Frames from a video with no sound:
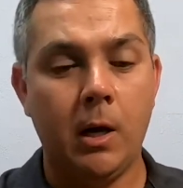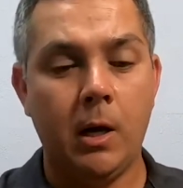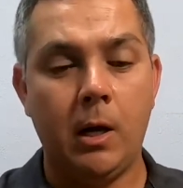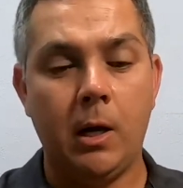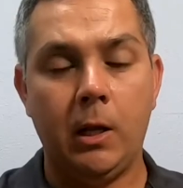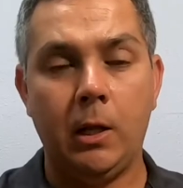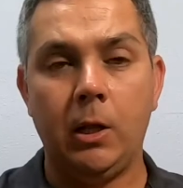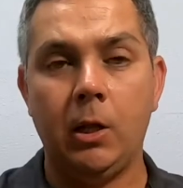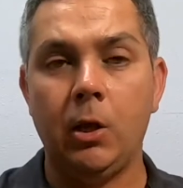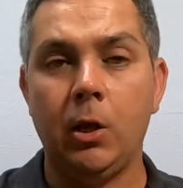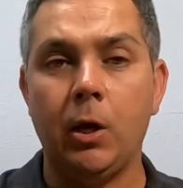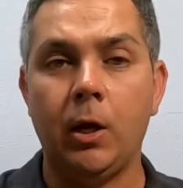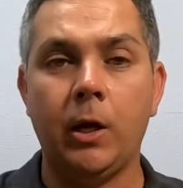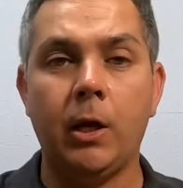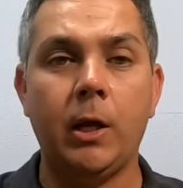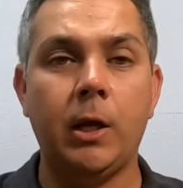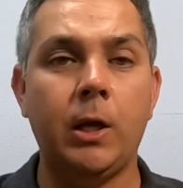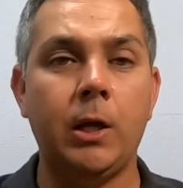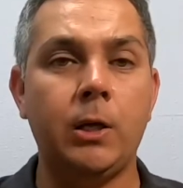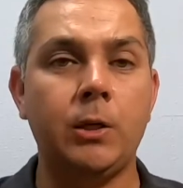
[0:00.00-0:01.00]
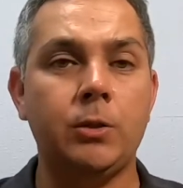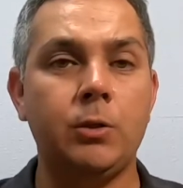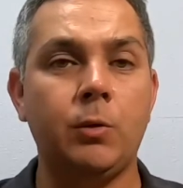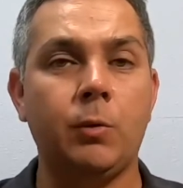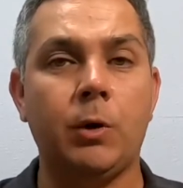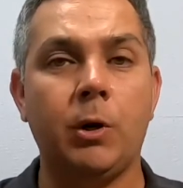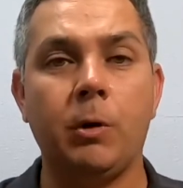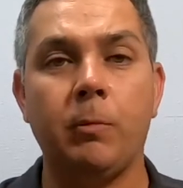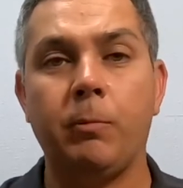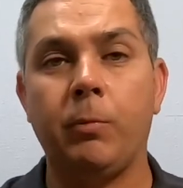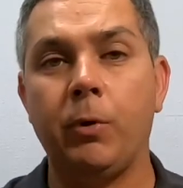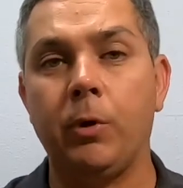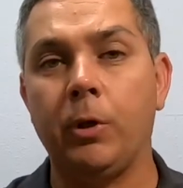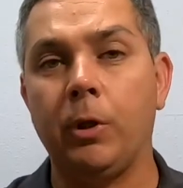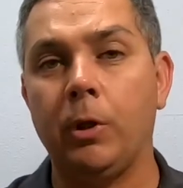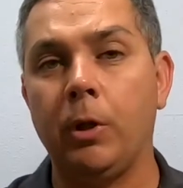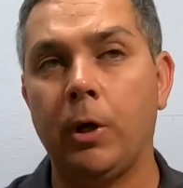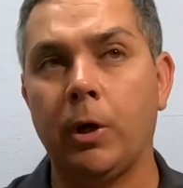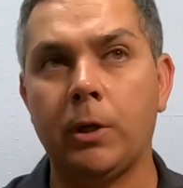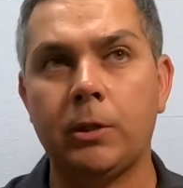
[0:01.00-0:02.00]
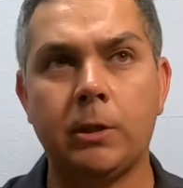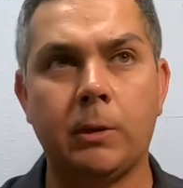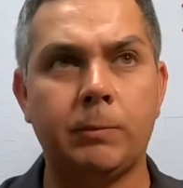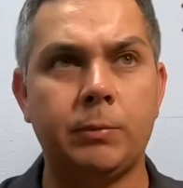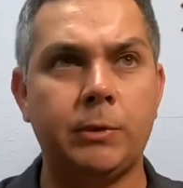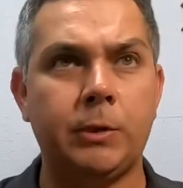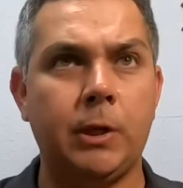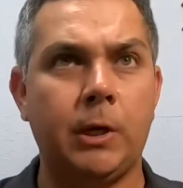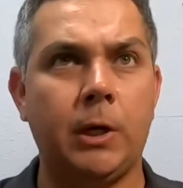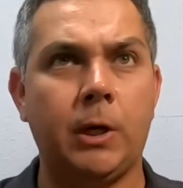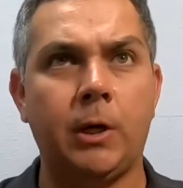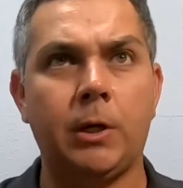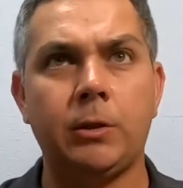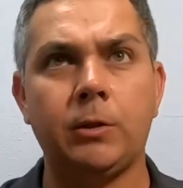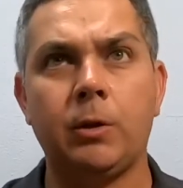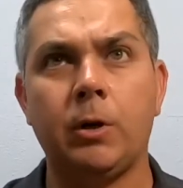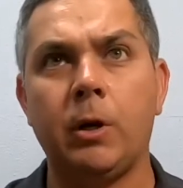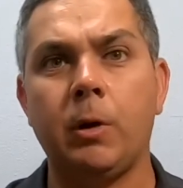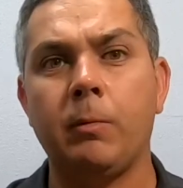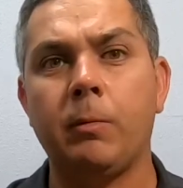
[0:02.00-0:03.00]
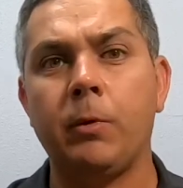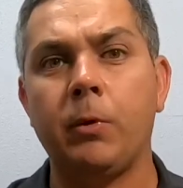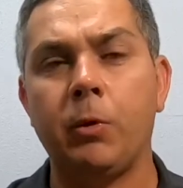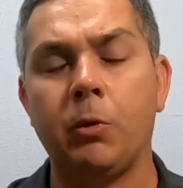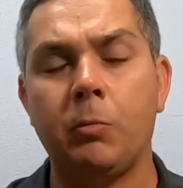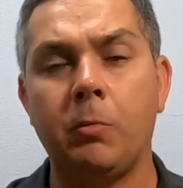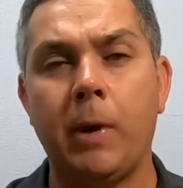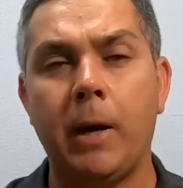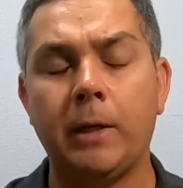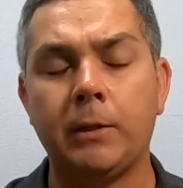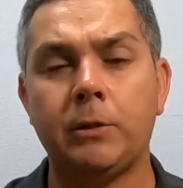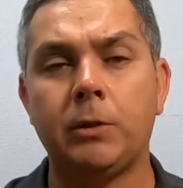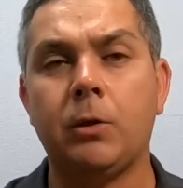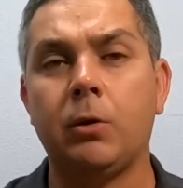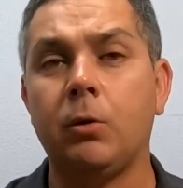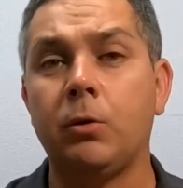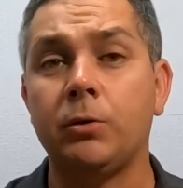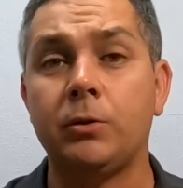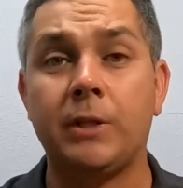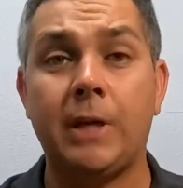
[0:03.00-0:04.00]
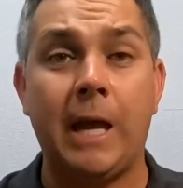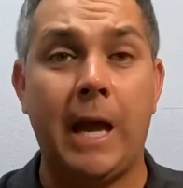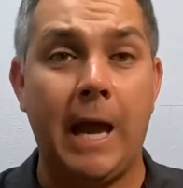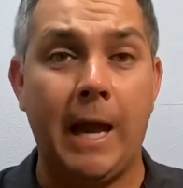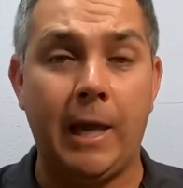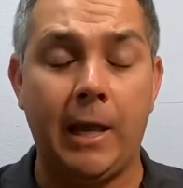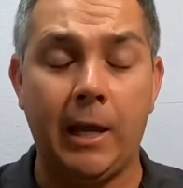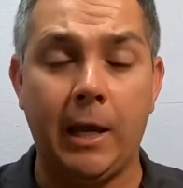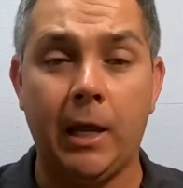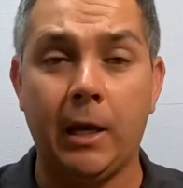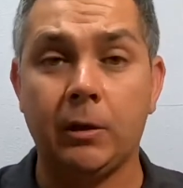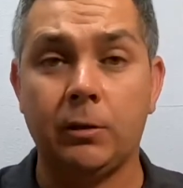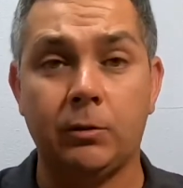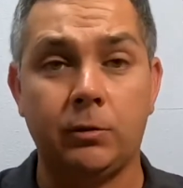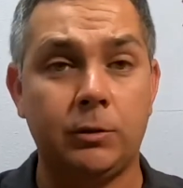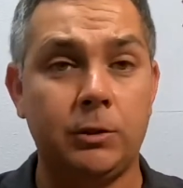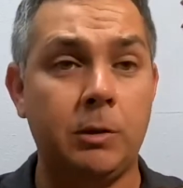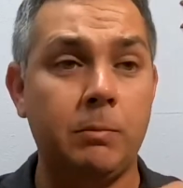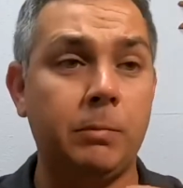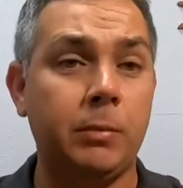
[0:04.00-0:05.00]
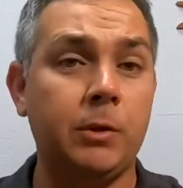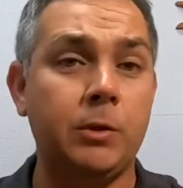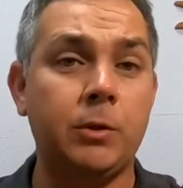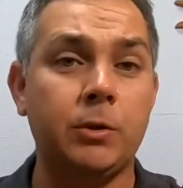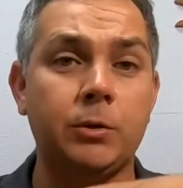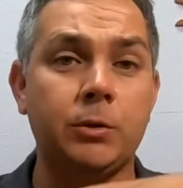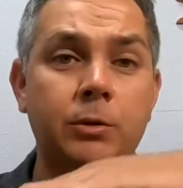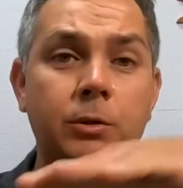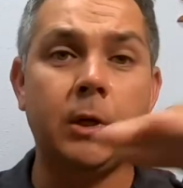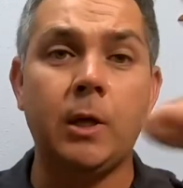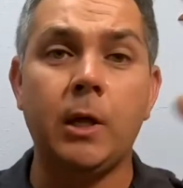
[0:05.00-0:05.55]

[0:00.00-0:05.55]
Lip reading: luggage. You wanna put luggage upstairs, you're gonna put your bicycles, kayaks, or simply just